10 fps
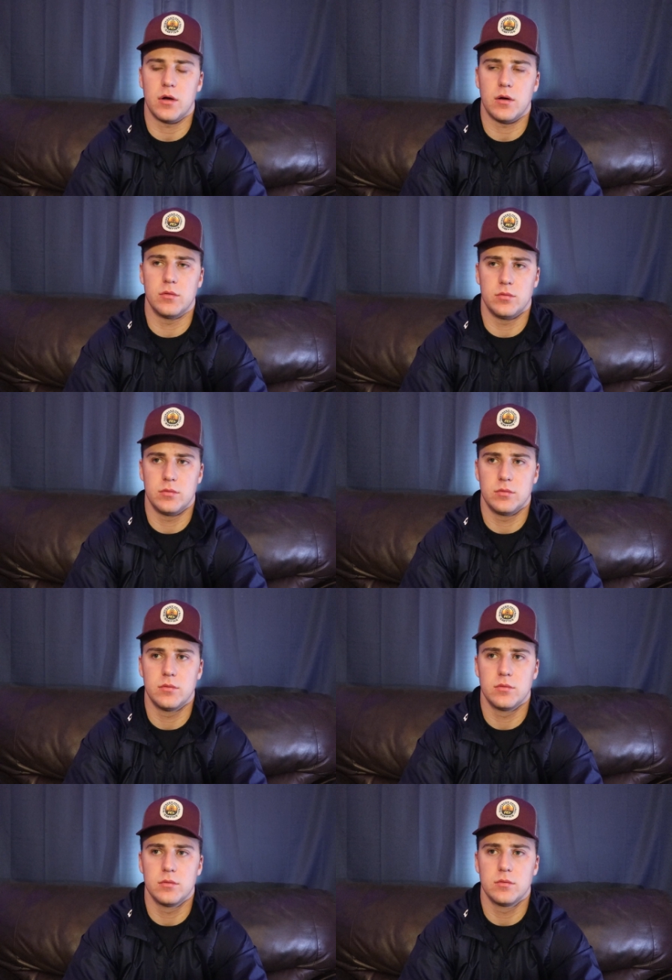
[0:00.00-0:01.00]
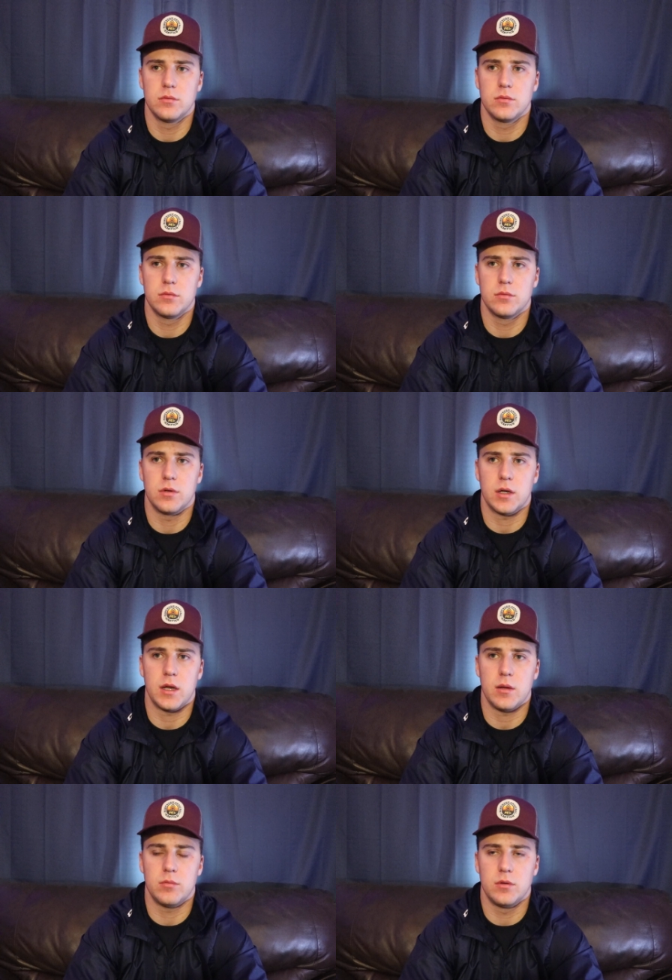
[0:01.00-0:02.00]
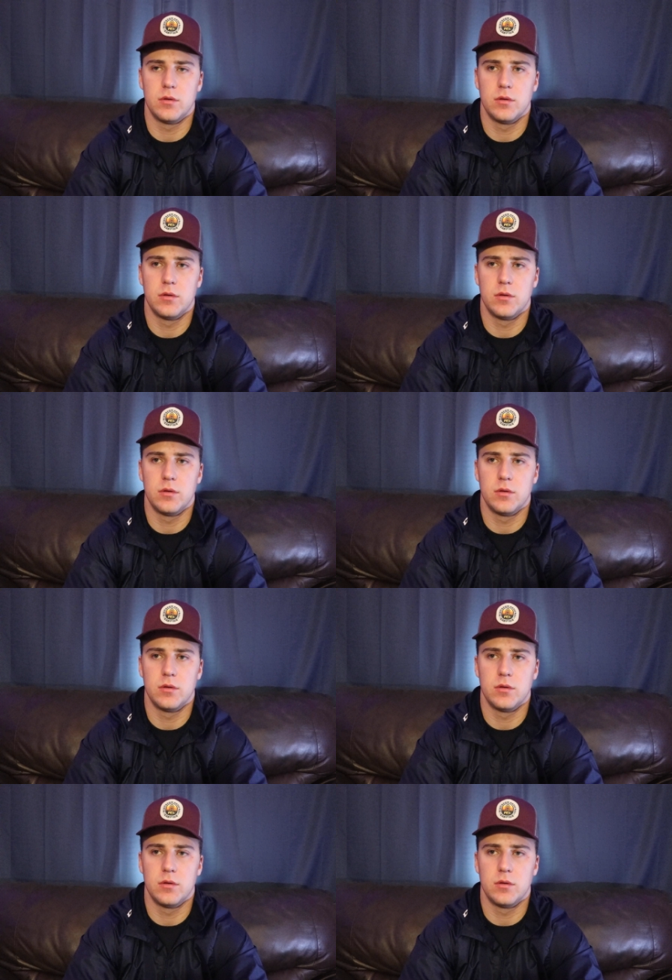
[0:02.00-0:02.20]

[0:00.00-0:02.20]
oh, look at him.